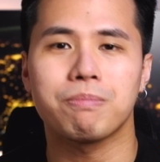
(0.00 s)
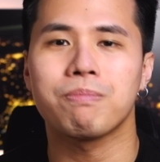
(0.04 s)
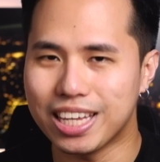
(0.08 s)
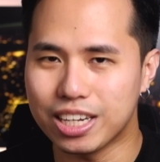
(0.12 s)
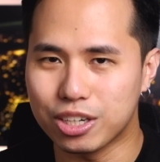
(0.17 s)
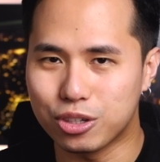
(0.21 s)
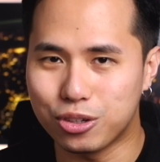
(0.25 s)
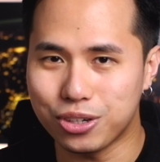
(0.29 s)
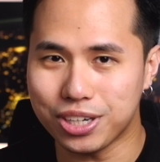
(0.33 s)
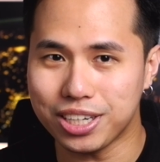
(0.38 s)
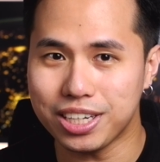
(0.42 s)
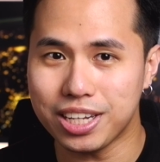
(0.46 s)

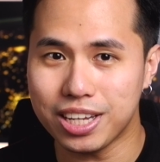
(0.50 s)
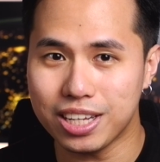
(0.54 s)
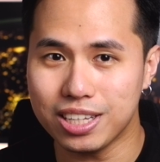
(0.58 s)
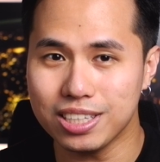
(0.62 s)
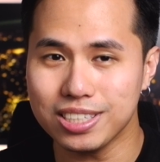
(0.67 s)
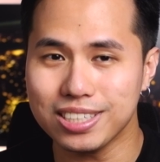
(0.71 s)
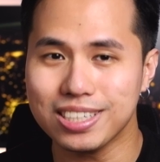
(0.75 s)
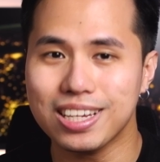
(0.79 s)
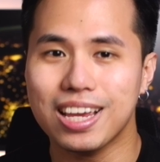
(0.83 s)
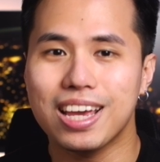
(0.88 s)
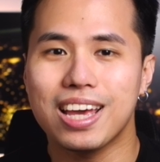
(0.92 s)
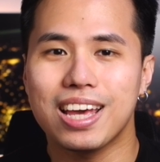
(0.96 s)
In Green
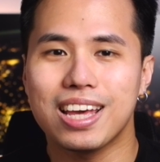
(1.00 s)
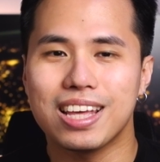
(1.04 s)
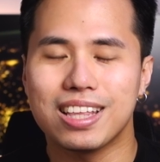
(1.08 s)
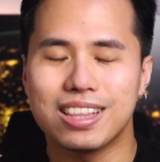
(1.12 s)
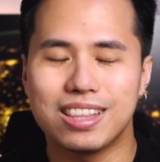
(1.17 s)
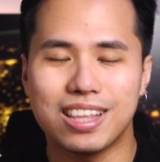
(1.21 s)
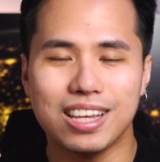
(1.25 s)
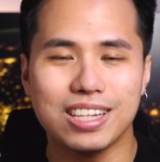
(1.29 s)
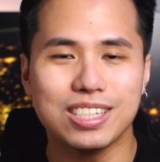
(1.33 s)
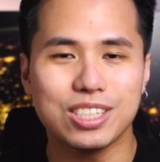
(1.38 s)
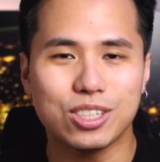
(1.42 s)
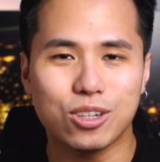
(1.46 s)
Hills,
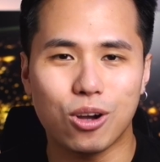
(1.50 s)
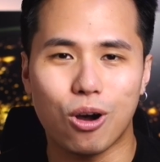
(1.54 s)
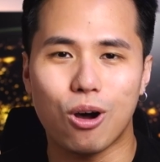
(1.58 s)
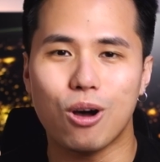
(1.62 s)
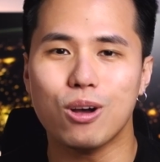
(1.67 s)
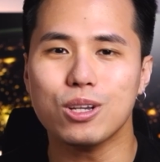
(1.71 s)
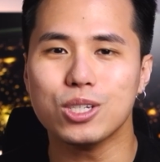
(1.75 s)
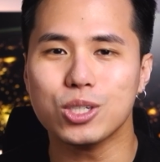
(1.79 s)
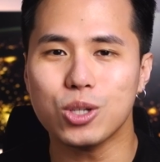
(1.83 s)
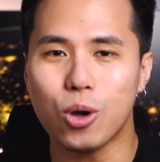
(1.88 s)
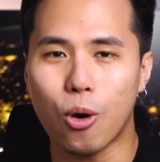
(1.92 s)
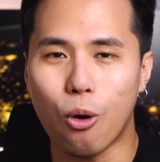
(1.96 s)
this
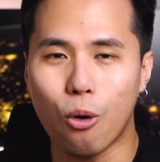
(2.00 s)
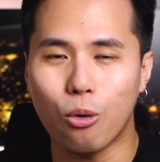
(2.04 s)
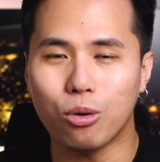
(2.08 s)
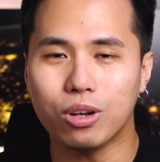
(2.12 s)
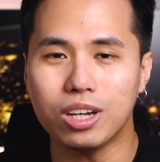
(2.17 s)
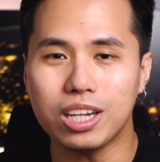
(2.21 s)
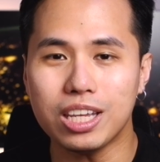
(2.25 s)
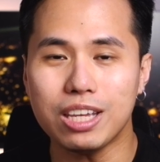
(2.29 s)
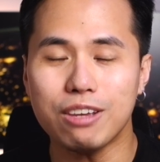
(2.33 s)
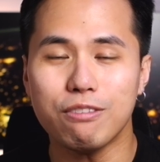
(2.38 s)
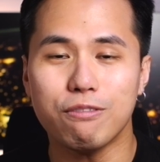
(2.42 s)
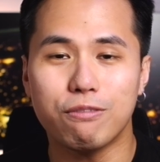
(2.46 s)
costs
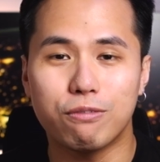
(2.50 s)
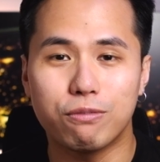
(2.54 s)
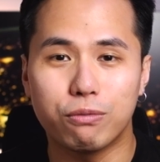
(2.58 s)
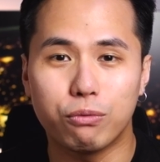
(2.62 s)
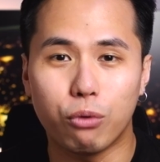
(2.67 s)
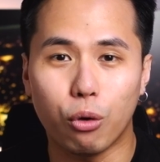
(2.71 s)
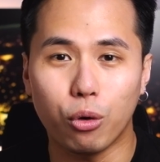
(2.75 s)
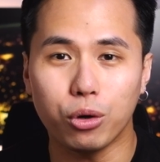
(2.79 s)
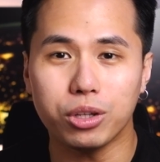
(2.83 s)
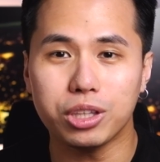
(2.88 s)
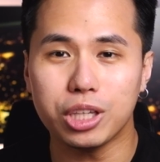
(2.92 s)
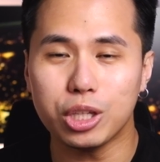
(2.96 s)
only
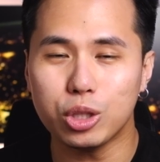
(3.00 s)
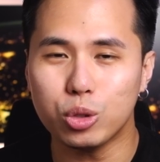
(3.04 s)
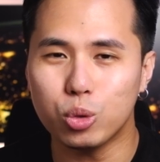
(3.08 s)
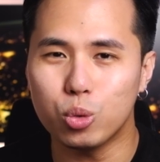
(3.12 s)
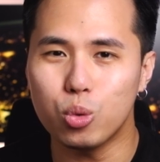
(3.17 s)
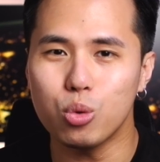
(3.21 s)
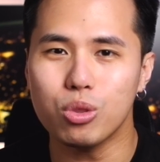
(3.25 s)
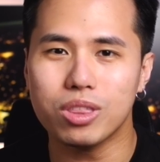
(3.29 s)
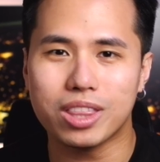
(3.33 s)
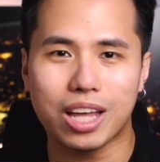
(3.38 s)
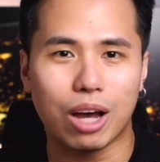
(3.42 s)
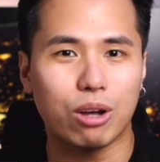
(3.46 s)

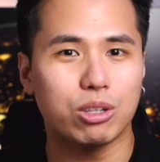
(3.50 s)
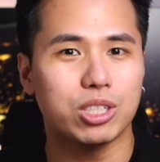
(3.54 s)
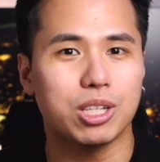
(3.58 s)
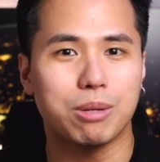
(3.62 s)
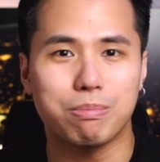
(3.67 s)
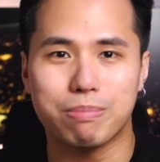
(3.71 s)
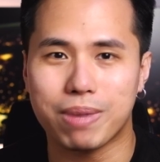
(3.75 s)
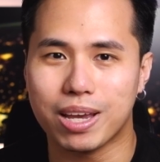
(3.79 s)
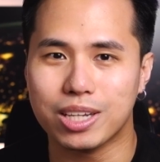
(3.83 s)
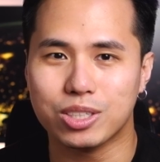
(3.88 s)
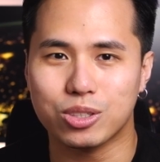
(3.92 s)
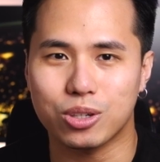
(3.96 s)

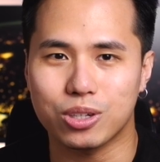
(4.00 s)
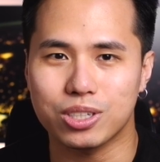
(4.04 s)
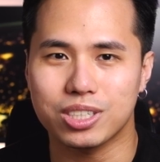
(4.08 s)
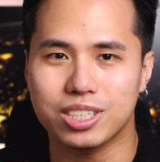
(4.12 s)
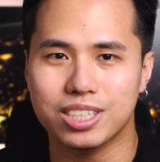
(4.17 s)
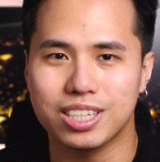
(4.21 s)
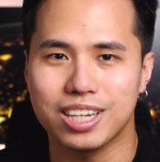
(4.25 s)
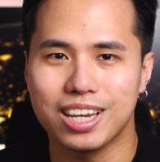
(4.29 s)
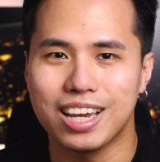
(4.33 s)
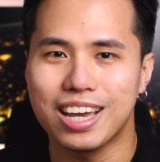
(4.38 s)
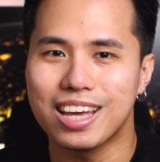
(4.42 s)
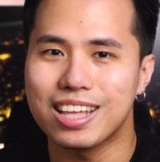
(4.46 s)
42,000 pesos.